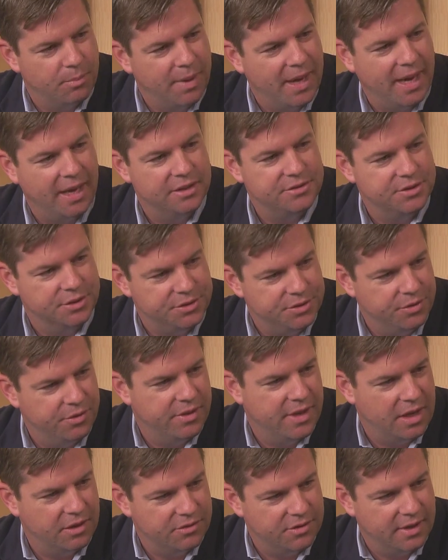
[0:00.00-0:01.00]
passed in
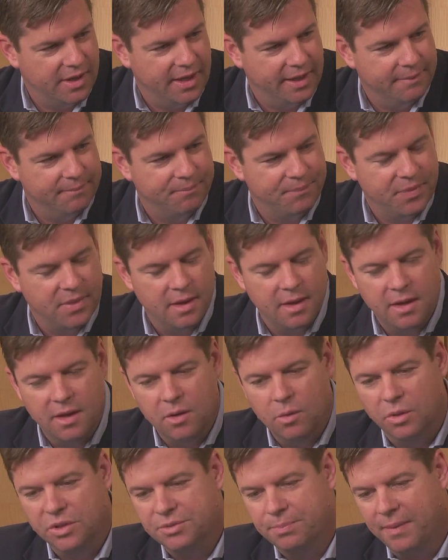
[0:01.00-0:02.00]
2008,
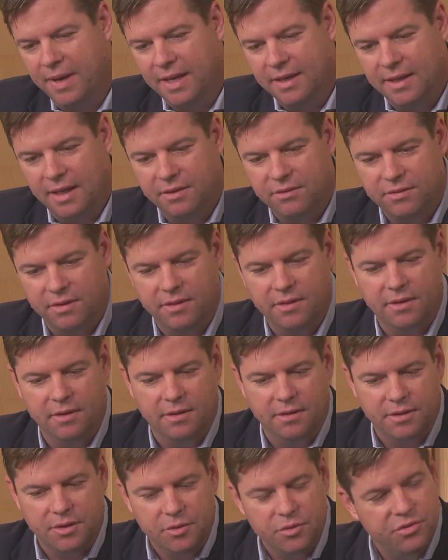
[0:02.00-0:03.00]
which mandates that the
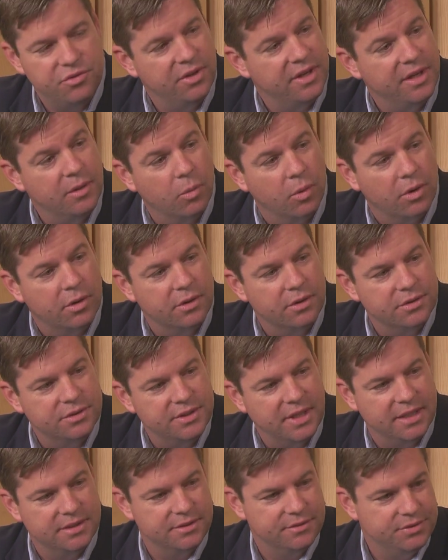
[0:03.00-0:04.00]
new city
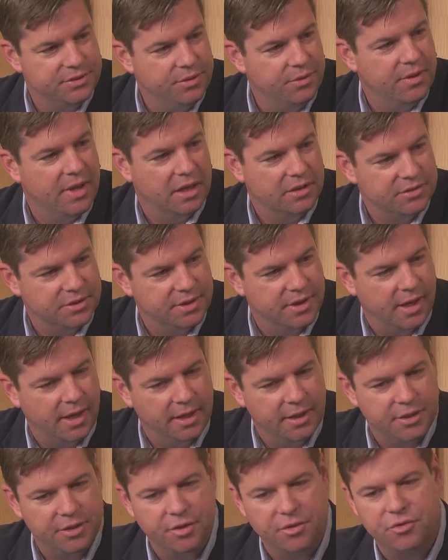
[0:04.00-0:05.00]
workers, as of
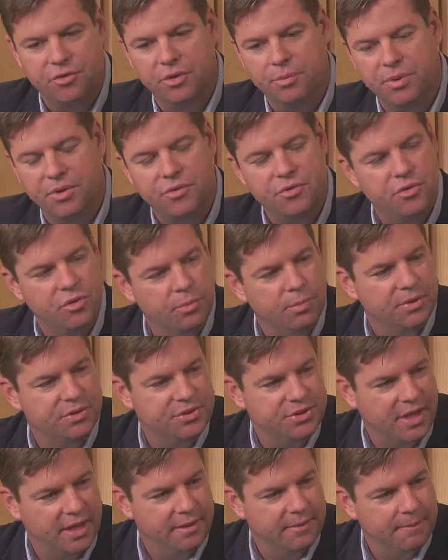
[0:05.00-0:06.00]
2009, contribute
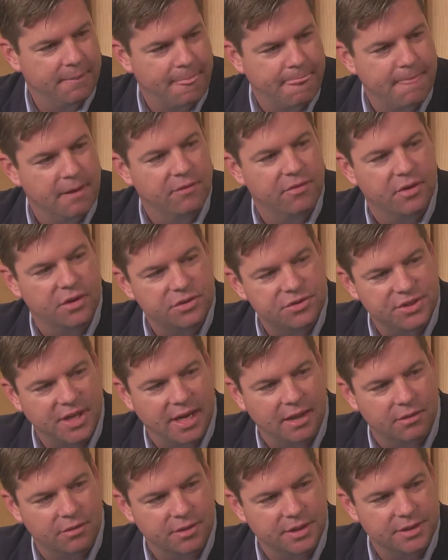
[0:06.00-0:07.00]
2% of their
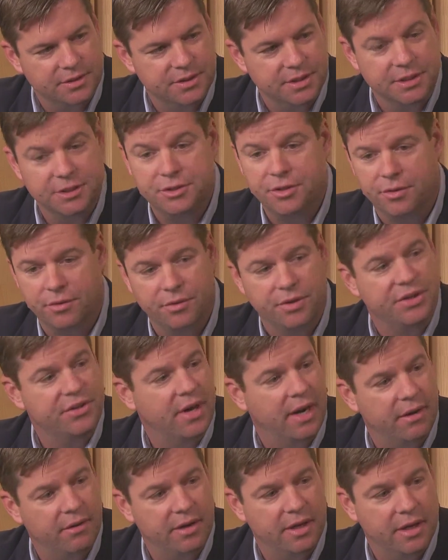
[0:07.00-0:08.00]
salaries into the
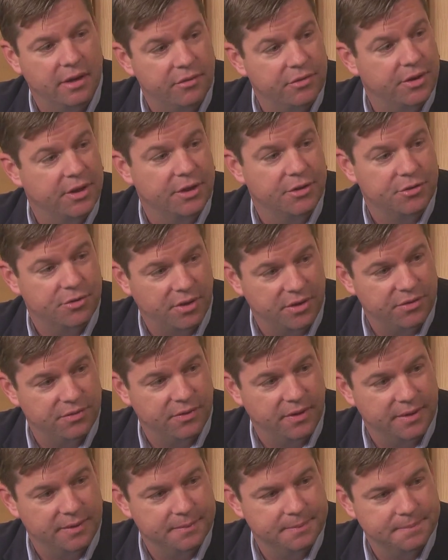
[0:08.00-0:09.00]
Retiree Healthcare Trust
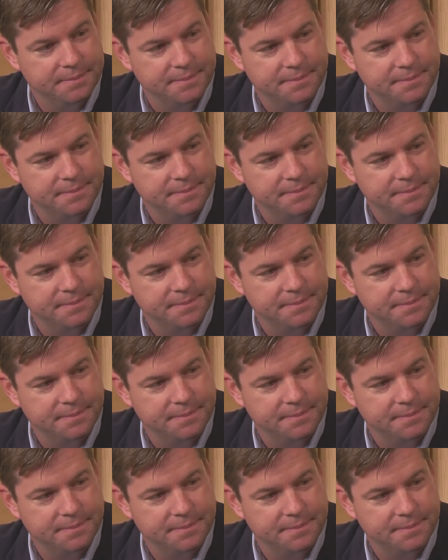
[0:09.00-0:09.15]
Fund.